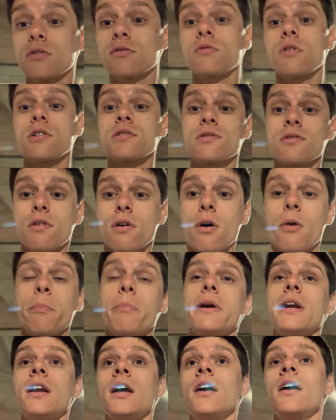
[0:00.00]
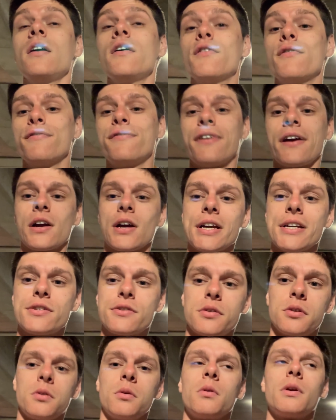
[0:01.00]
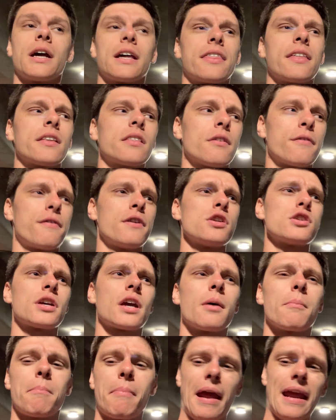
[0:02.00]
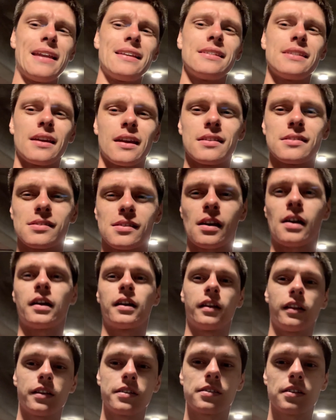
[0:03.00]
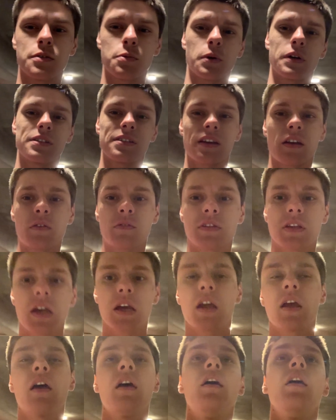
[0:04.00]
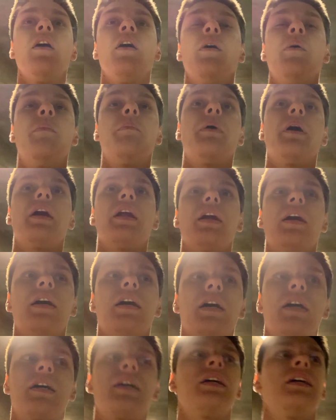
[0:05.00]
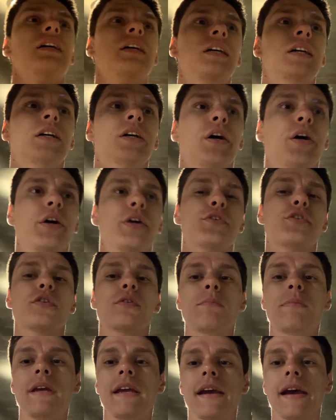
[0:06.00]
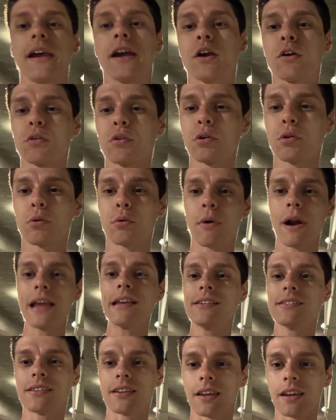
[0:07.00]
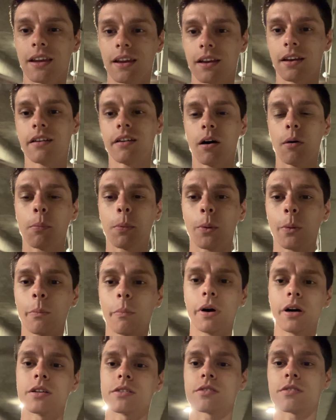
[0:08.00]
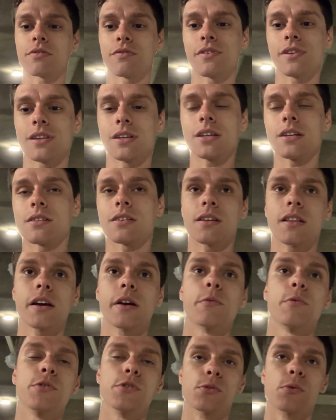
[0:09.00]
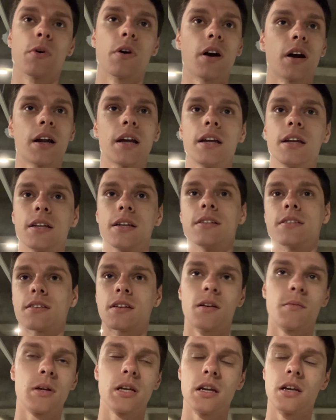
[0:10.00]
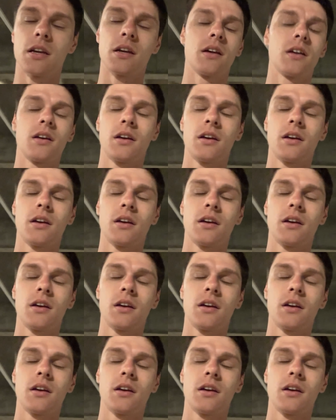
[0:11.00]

structure open very soon. I think they're finishing up painting inside, at least that's what it sounds like. But should be a crazy couple months for the Disneyland Resort. It's gonna be